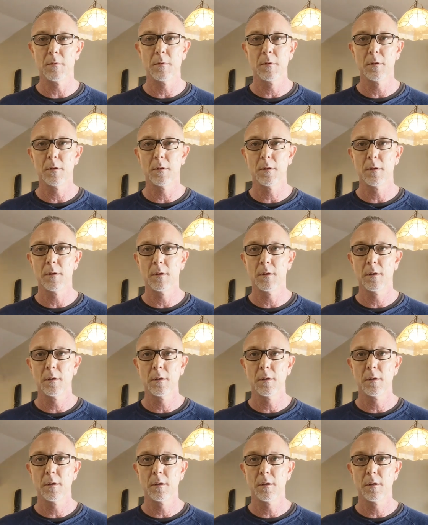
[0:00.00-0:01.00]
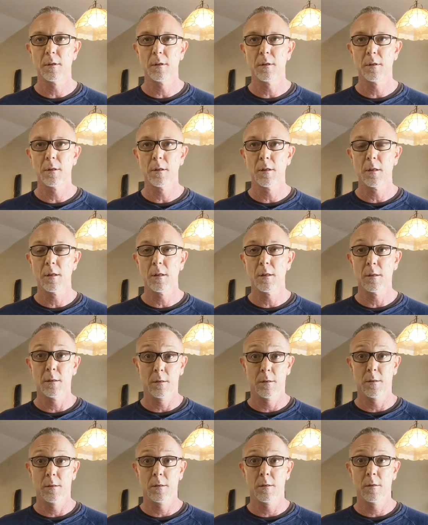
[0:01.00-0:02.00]

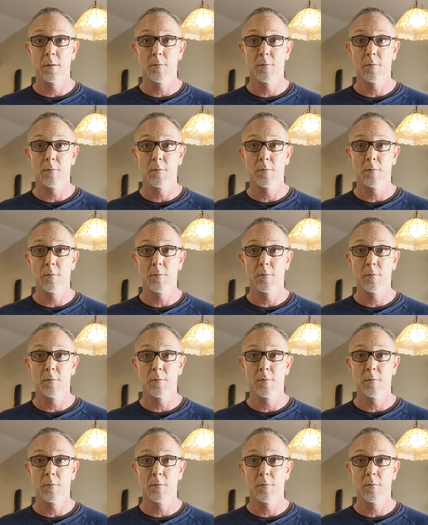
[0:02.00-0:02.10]
[no speech]